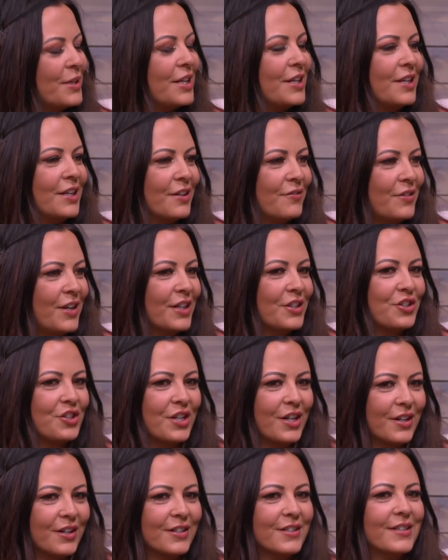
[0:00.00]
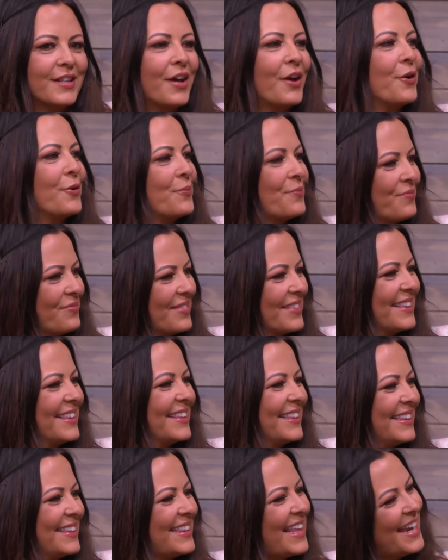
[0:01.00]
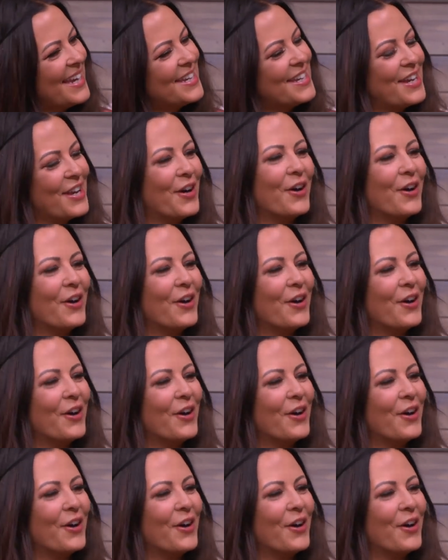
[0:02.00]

Beginning of next year. So. I can't wait to hear it.